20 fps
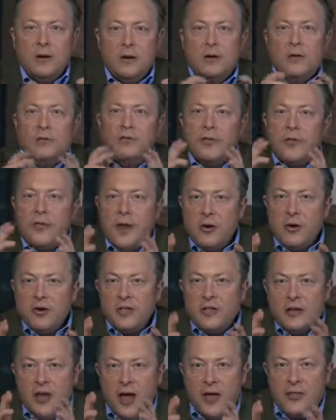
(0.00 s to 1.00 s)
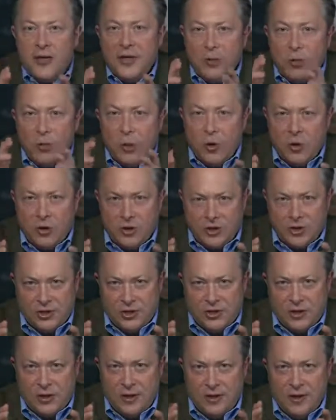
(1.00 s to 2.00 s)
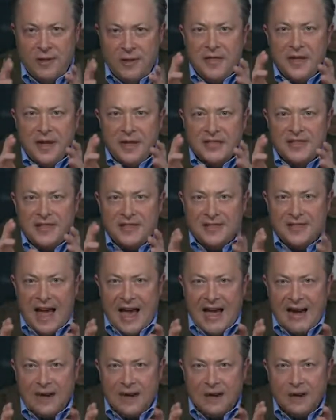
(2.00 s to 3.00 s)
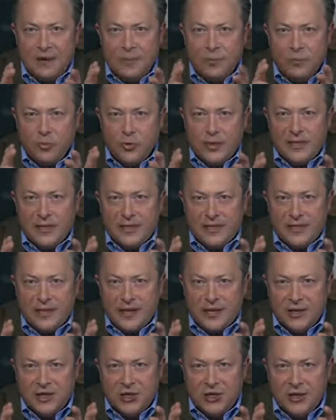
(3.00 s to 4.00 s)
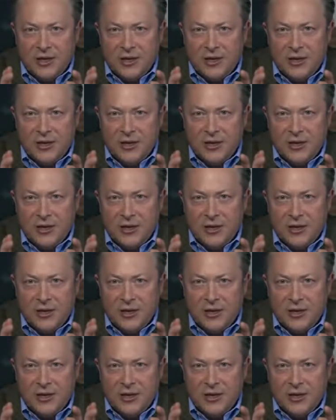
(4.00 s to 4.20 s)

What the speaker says: For there is nothing worse than a static presentation.